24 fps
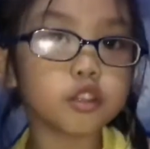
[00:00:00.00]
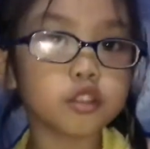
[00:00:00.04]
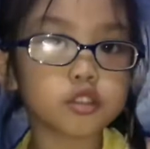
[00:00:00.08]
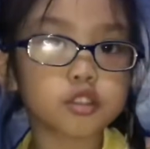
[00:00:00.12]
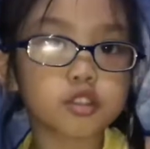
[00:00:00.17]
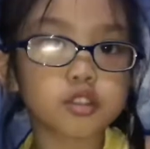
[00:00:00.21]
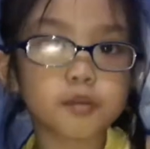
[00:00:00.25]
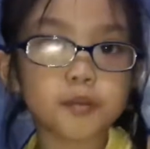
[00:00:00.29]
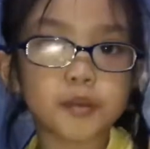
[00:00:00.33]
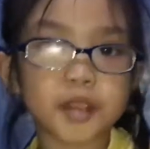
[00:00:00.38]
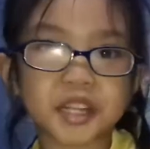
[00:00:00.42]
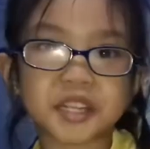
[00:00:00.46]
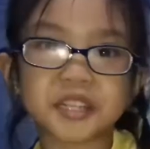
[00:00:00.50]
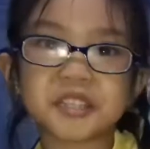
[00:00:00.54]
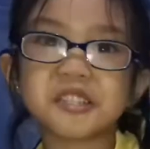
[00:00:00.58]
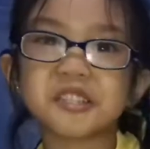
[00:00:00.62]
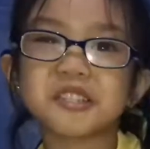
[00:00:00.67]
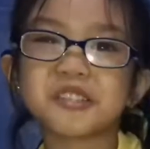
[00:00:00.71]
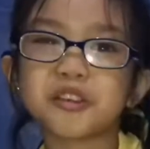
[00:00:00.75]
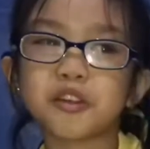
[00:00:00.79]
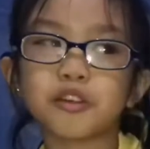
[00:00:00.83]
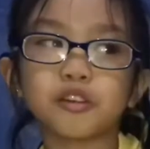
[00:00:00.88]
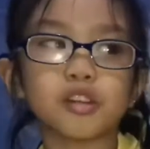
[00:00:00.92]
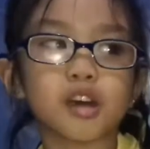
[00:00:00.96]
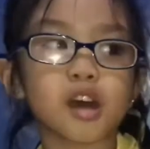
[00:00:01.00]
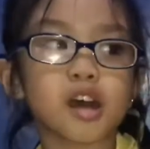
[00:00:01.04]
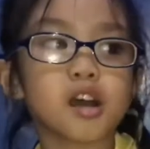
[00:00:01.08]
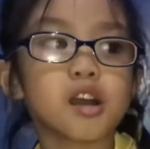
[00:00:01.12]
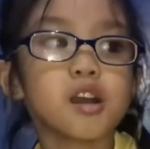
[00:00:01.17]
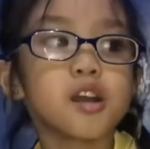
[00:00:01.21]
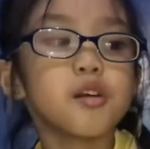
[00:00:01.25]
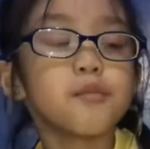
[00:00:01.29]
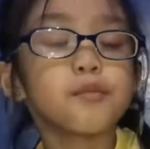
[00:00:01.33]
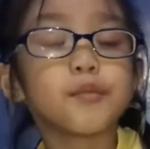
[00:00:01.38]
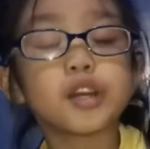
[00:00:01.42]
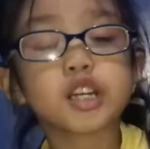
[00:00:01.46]
to use the baking soda.
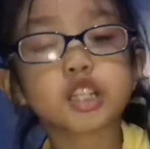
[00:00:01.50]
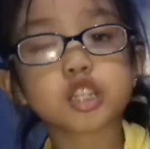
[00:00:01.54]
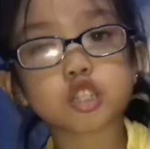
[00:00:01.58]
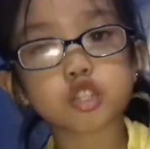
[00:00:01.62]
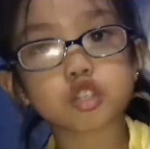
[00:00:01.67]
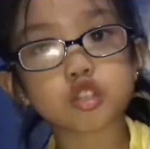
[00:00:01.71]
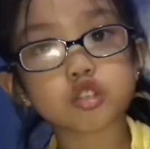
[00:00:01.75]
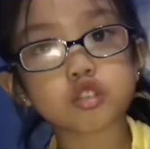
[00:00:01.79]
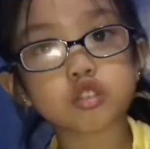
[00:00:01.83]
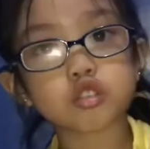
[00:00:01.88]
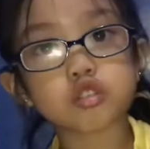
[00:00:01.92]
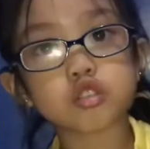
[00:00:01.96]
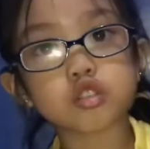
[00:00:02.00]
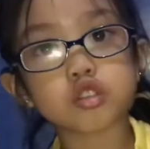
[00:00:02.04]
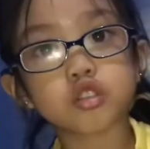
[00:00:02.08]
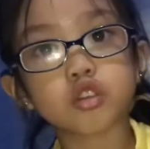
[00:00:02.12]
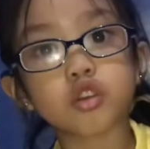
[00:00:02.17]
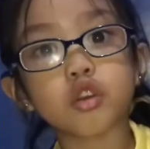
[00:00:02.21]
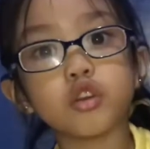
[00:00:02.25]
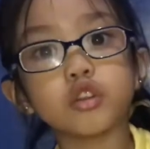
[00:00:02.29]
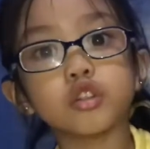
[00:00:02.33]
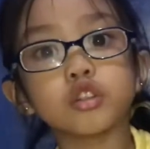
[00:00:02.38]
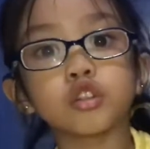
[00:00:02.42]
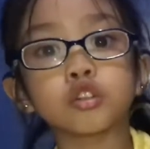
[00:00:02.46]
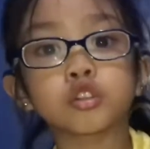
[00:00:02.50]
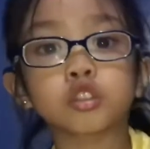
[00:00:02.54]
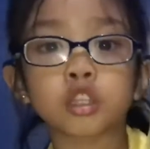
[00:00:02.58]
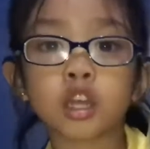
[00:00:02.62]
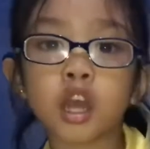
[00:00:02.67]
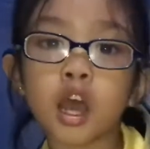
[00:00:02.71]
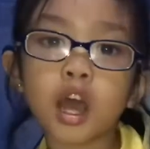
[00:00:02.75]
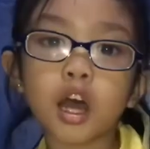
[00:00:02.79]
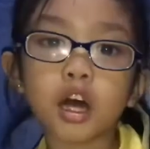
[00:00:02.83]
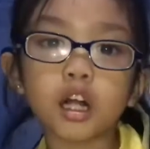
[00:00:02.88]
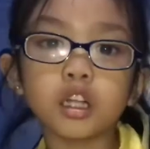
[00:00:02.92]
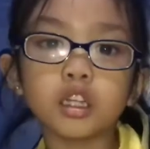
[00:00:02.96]
My sister's going to
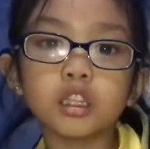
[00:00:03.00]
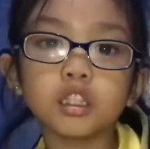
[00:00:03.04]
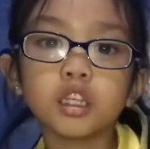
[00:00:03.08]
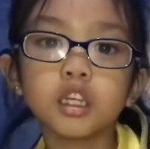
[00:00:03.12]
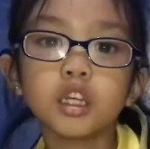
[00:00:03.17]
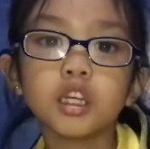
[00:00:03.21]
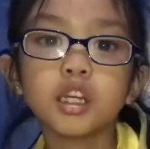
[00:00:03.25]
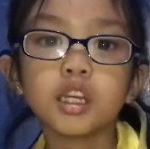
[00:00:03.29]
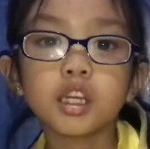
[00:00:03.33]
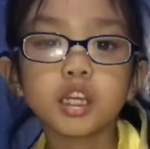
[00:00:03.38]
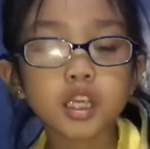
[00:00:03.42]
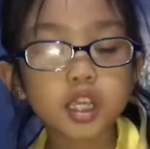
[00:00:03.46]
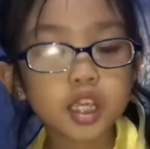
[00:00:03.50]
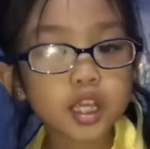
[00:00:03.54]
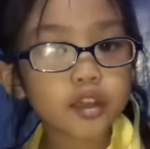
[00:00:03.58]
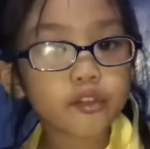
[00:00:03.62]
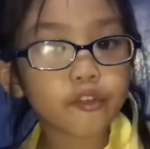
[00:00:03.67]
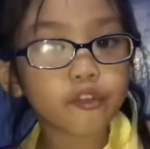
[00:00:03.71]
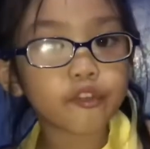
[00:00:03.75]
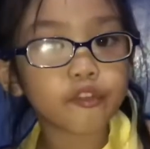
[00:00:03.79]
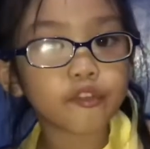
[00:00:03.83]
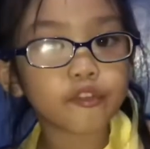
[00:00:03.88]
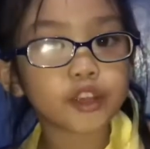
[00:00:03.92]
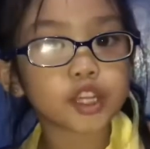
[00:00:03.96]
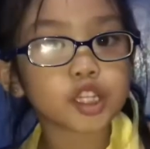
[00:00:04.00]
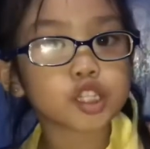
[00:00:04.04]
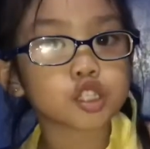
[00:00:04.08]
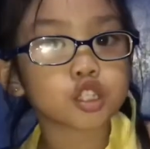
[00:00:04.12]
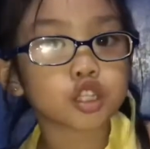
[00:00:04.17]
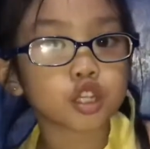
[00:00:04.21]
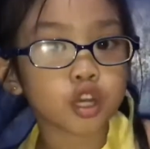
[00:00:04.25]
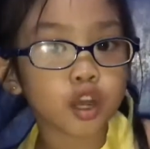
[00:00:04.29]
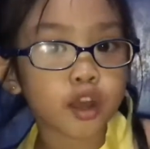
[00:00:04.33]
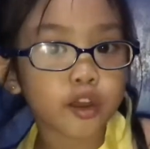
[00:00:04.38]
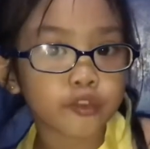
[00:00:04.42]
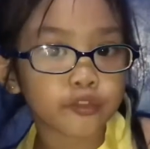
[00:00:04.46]
tell if it's
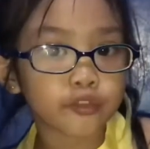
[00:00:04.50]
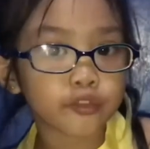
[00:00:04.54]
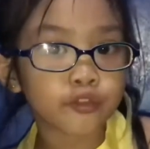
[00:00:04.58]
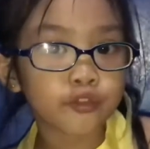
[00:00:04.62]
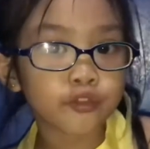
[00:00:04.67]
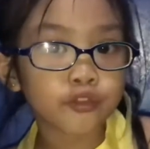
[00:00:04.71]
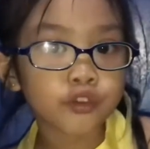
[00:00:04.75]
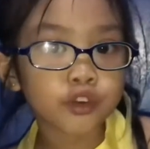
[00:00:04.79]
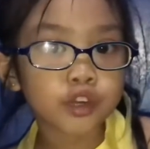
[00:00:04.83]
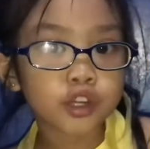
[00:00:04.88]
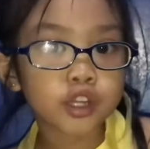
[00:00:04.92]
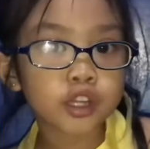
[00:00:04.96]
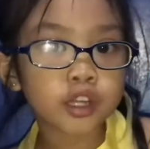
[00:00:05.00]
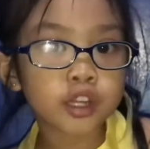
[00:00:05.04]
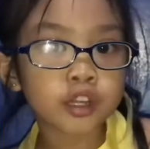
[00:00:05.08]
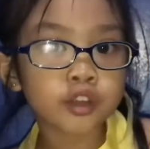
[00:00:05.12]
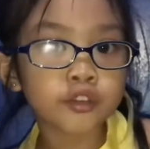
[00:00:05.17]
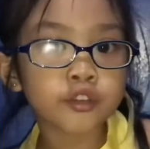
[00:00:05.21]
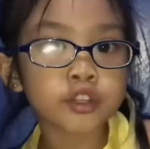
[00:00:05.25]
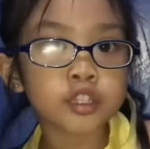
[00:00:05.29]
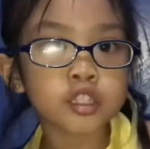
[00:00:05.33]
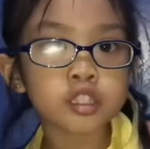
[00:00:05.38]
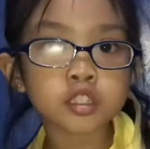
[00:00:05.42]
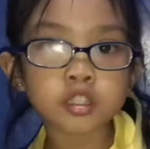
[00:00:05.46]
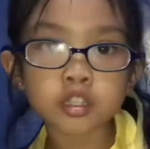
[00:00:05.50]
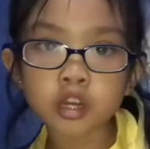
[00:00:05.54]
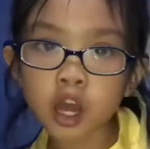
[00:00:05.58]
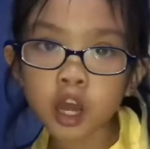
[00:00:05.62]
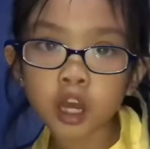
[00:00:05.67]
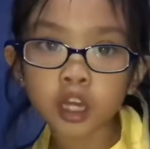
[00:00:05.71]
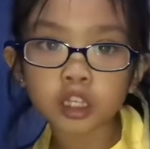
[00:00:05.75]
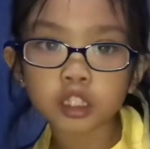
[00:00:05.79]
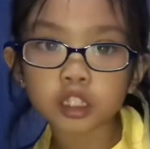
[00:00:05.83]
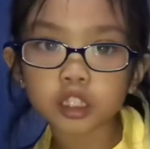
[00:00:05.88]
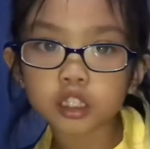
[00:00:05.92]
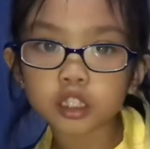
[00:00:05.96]
enough. If it's
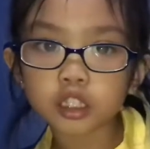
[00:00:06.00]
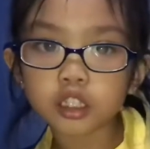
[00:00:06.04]
not,